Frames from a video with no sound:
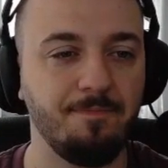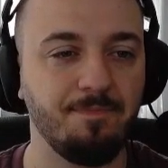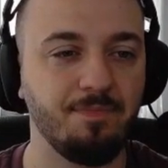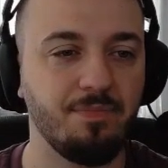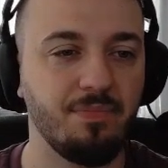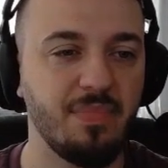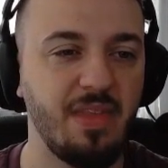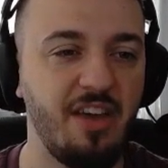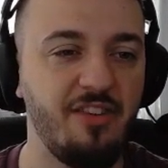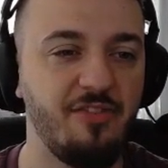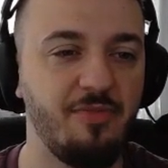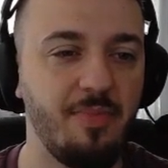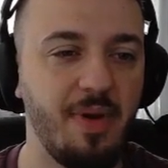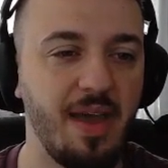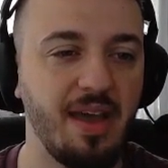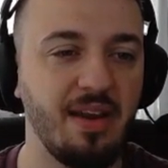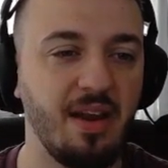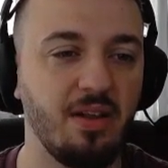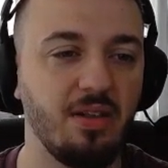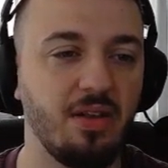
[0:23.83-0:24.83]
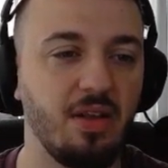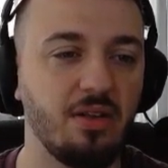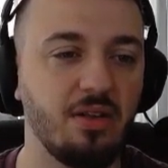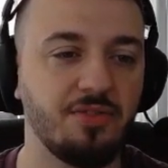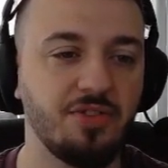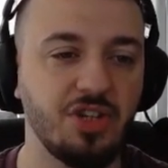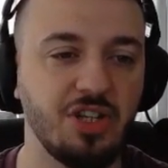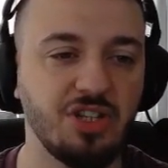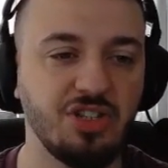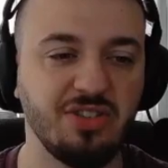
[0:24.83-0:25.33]
they've made a lot
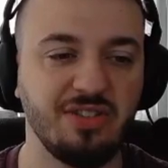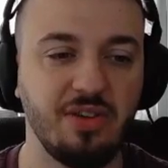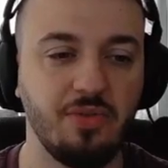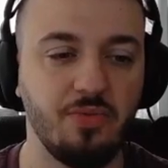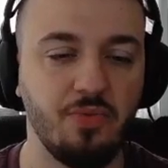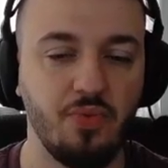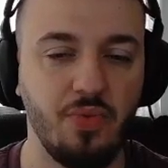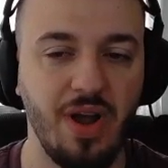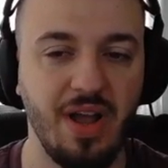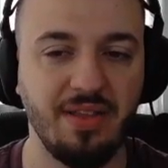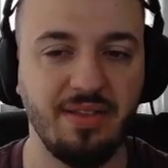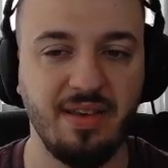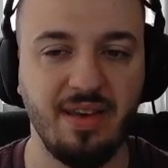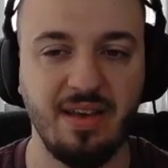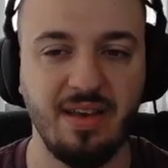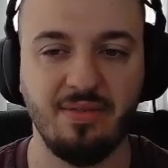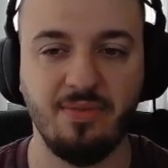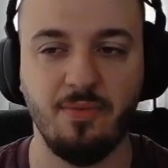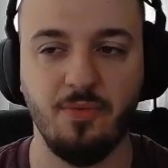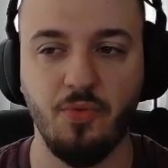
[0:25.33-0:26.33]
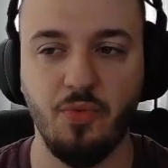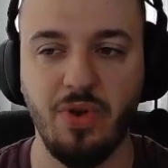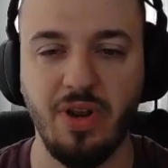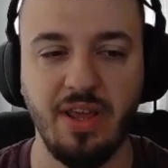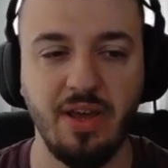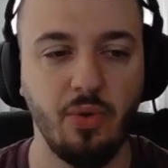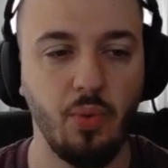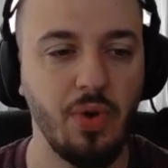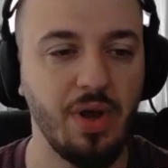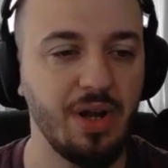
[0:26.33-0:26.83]
of changes. I read it
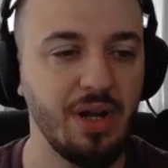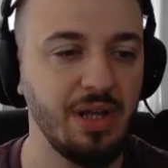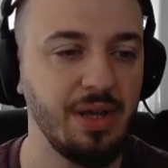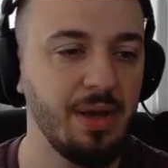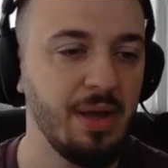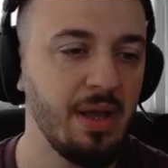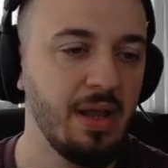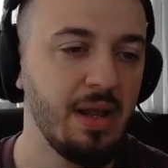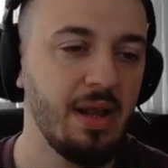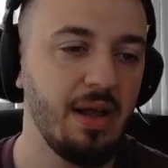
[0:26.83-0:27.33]
really quickly.